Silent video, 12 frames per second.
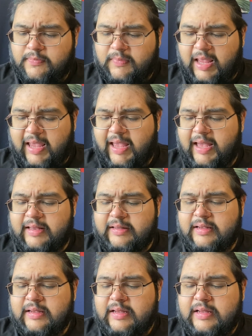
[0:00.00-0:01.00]
And
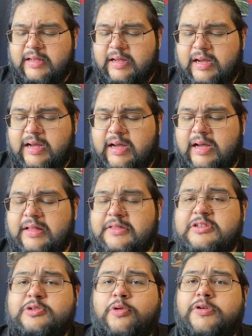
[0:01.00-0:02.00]
uh, the
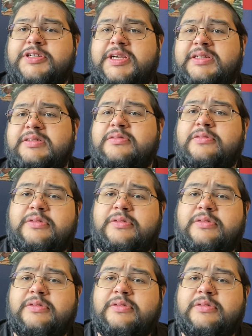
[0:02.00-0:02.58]
score changes to